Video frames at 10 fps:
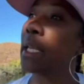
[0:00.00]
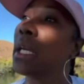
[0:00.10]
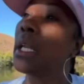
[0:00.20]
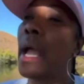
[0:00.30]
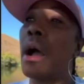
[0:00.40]
that
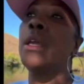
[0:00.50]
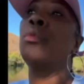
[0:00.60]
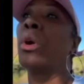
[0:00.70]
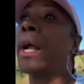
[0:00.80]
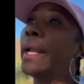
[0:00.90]
nigga down.
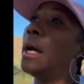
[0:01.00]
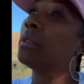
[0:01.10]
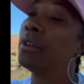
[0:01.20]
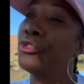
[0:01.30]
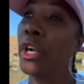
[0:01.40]
He ran
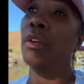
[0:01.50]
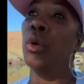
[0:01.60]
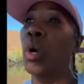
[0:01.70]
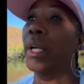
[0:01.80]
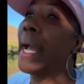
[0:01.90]
out the front
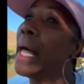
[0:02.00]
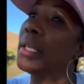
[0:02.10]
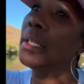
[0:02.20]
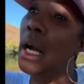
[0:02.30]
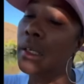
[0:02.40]
door.
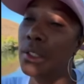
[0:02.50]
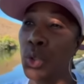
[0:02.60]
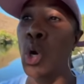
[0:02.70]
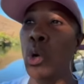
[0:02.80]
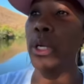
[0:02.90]
Kali locked the
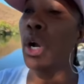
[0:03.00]
door.